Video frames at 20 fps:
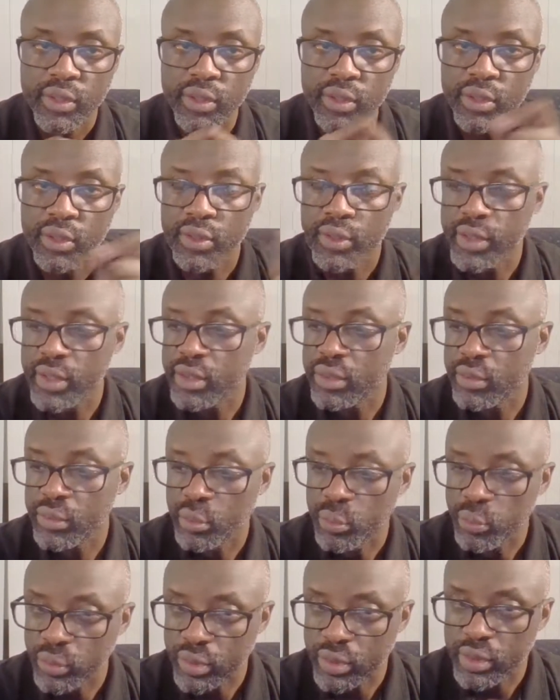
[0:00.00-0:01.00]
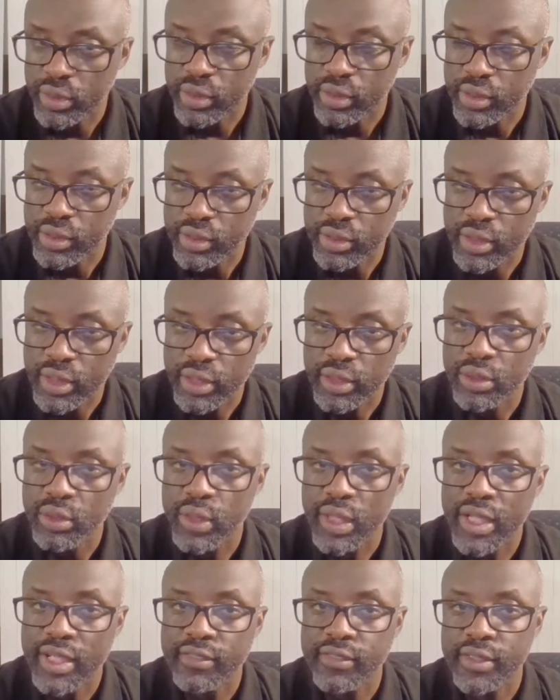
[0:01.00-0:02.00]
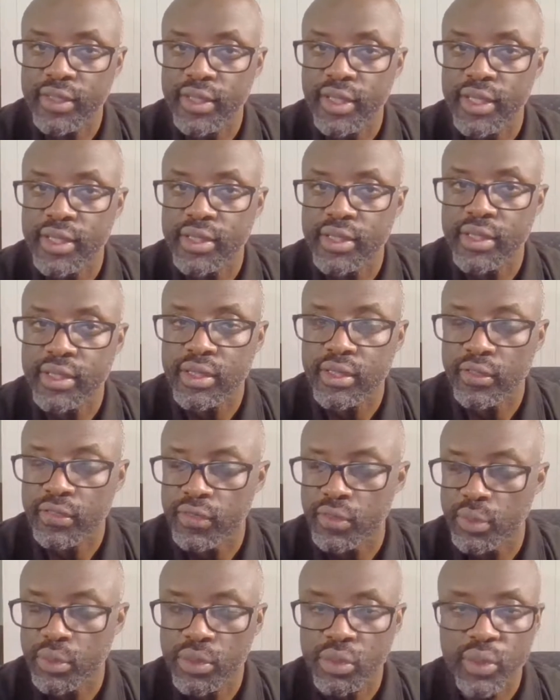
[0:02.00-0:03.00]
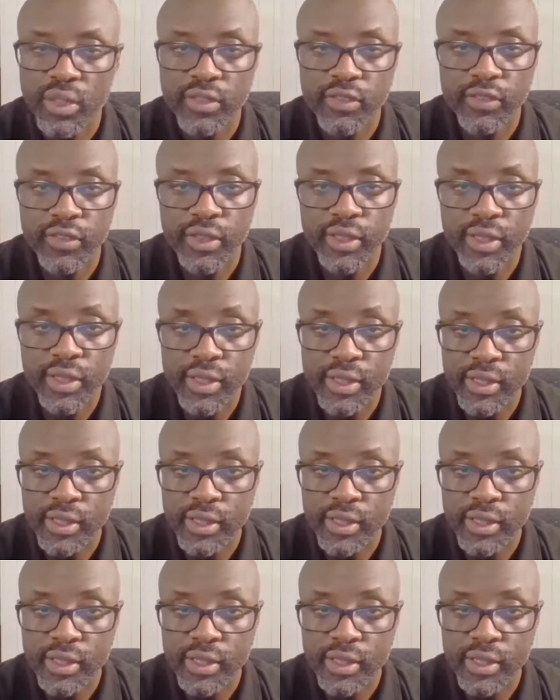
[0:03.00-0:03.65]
you did need to have a test if you were traveling